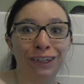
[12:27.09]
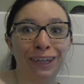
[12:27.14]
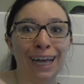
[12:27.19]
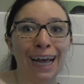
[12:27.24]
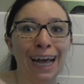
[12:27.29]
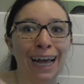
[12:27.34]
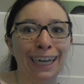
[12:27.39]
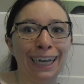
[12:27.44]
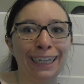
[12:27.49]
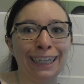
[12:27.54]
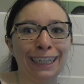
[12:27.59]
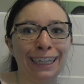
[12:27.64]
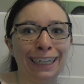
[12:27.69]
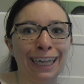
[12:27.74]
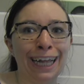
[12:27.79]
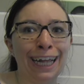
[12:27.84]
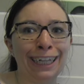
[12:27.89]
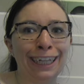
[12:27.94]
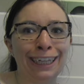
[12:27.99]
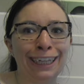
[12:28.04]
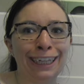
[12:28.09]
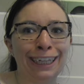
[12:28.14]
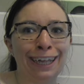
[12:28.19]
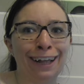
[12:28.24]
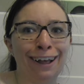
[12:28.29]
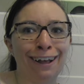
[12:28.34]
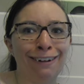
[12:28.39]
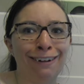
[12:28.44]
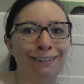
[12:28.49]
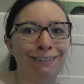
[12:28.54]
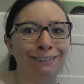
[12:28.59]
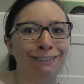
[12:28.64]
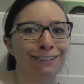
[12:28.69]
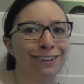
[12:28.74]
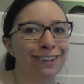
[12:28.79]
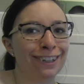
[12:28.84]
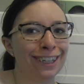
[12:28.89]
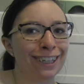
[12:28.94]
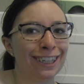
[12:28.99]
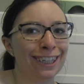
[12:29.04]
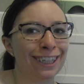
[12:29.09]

How does that sound?